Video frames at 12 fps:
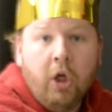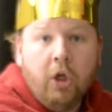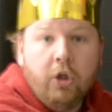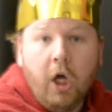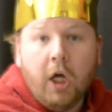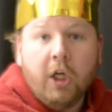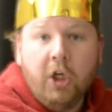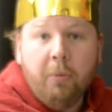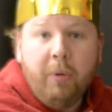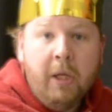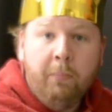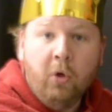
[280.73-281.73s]
knocking into
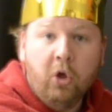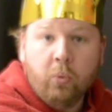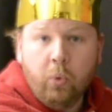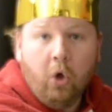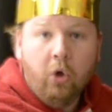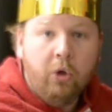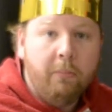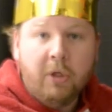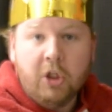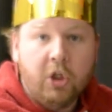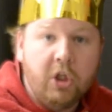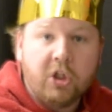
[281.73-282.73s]
people and rolling them
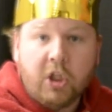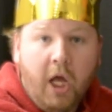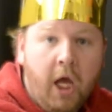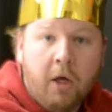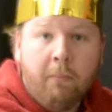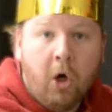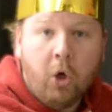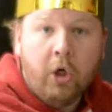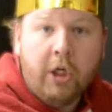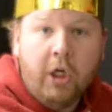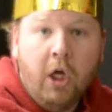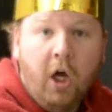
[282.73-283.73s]
into this
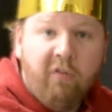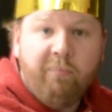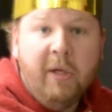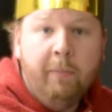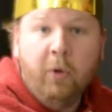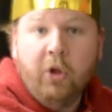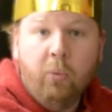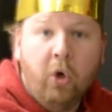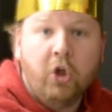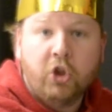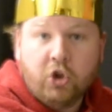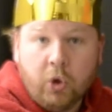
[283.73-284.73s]
katamari of people that want
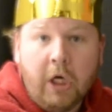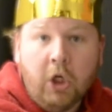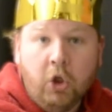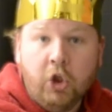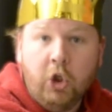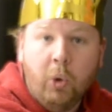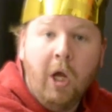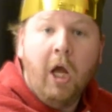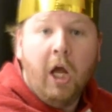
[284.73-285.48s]
to strangle you